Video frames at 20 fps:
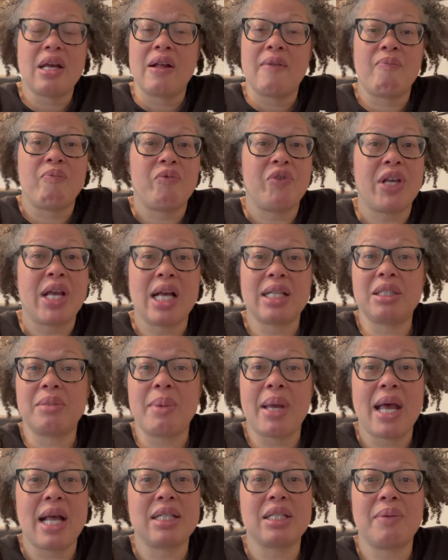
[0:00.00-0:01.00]
You got some
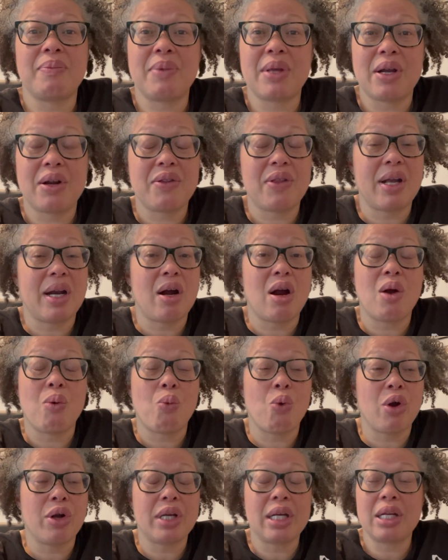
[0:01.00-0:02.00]
ads up there that aren't
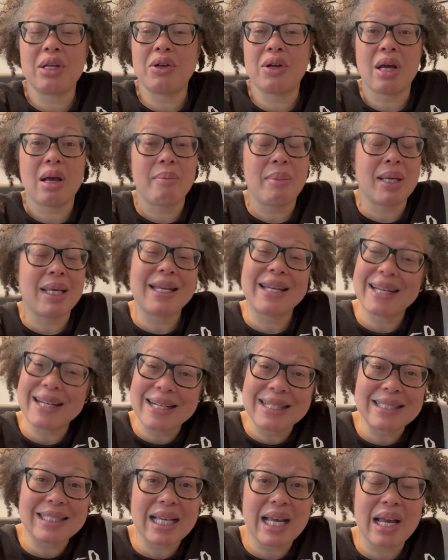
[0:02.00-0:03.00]
working. You're not making any
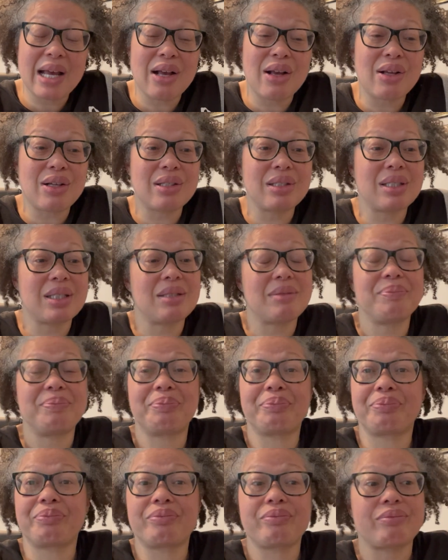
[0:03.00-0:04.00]
sales.
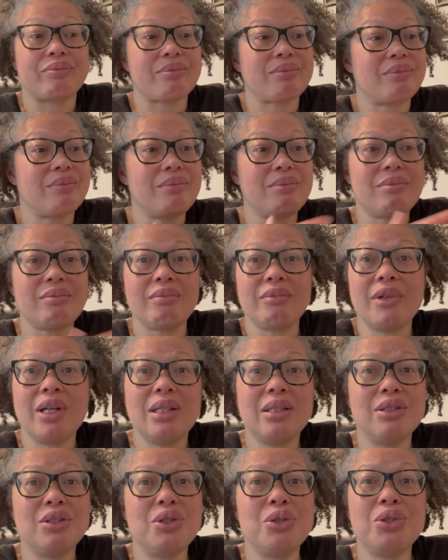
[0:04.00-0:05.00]

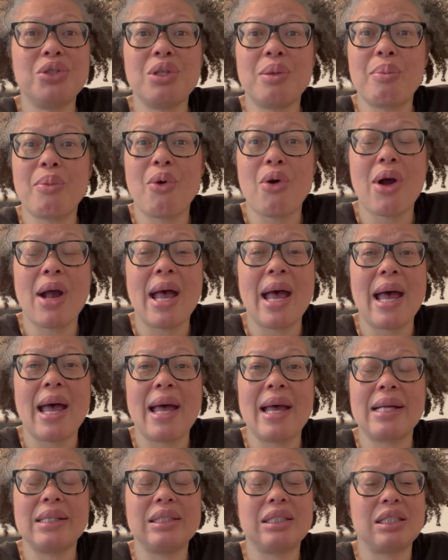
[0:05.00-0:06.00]
Do some more
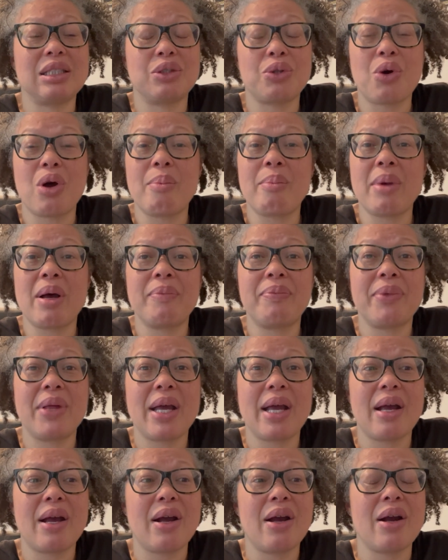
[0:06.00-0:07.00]
ads, throw them up
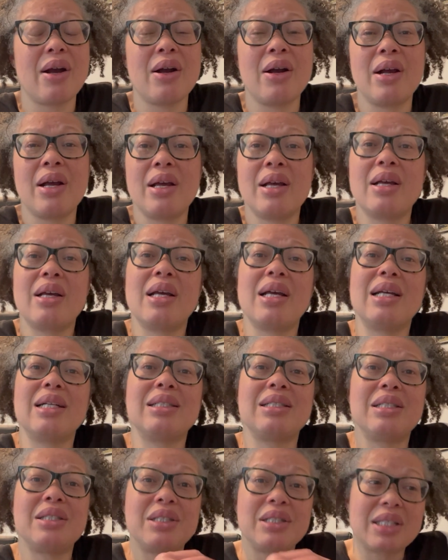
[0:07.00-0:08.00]
there,
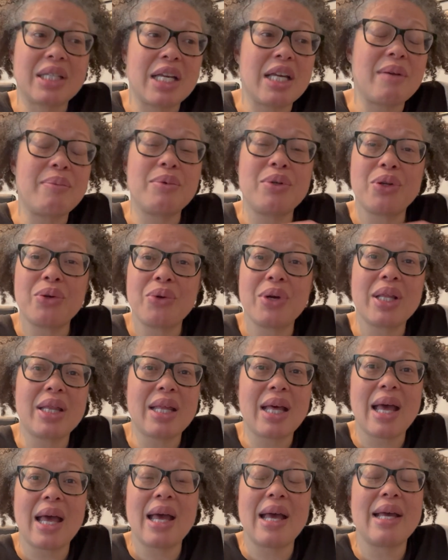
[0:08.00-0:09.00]
and keep doing
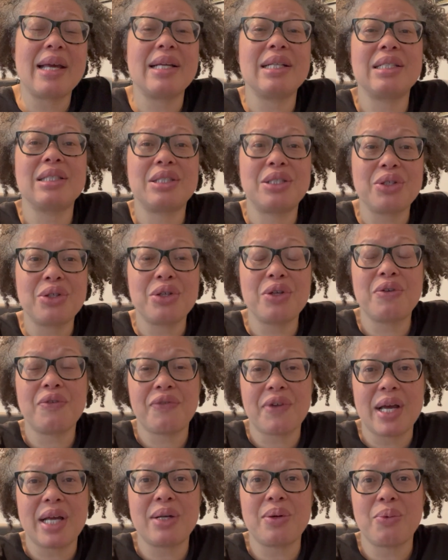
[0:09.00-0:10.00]
that until you
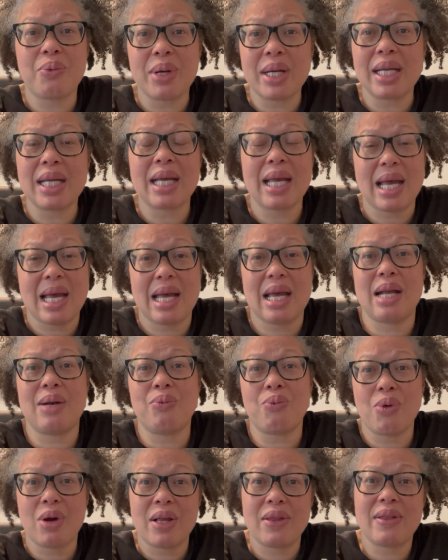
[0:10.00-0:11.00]
find a winning ad,
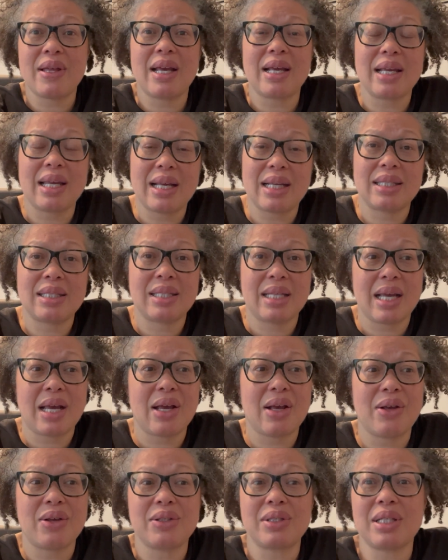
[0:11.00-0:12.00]
one that gets
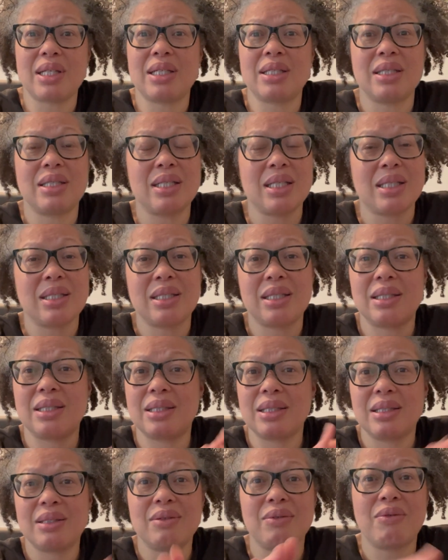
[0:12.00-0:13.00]
sales, and just
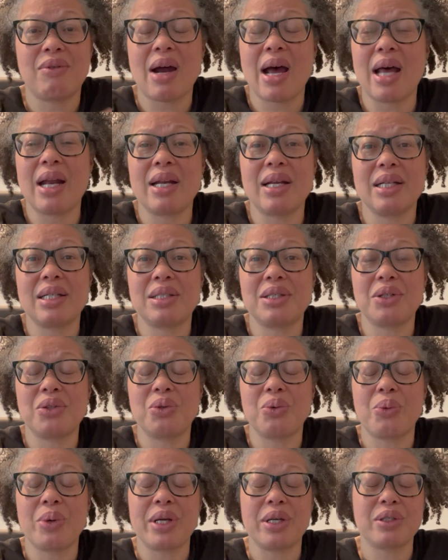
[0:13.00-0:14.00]
ride it until the
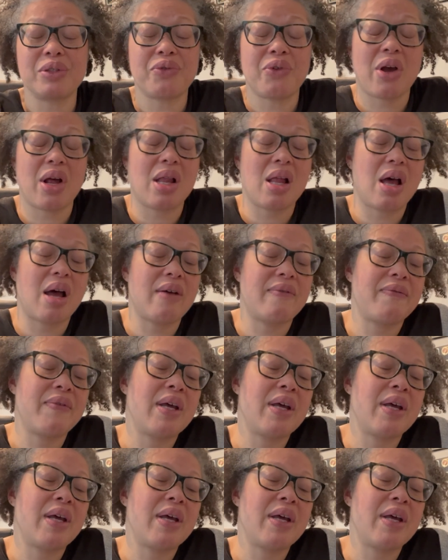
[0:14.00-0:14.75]
wheels fall off.